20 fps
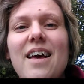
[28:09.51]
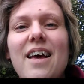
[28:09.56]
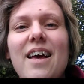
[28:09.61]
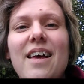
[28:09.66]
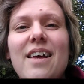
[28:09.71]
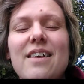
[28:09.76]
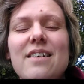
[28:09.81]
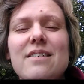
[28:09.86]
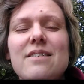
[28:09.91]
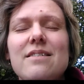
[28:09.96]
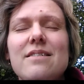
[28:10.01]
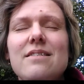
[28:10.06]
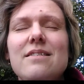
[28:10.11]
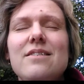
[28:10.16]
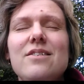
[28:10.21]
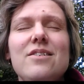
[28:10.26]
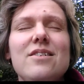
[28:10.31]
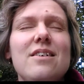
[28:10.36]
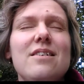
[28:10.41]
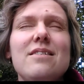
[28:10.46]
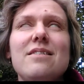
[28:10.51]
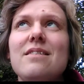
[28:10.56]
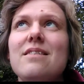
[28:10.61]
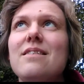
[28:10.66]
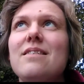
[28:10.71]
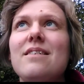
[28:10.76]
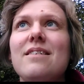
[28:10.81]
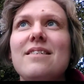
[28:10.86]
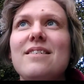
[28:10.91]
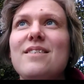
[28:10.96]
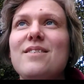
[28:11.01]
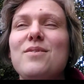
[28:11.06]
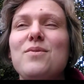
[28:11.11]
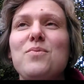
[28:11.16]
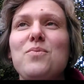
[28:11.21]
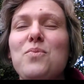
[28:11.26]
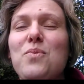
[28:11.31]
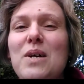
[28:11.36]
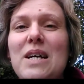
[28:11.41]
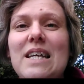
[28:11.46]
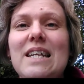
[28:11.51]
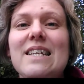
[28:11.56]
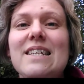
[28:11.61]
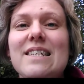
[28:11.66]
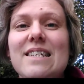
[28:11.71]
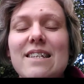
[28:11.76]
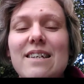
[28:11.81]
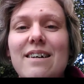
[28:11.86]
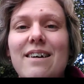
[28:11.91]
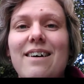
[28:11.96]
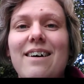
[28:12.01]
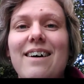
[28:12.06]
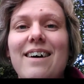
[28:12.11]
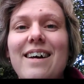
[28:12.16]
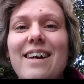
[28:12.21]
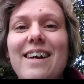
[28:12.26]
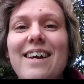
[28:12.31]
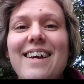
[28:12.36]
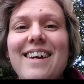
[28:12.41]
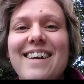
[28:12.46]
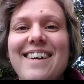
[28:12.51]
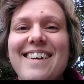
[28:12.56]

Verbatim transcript: is just the sweetest guy.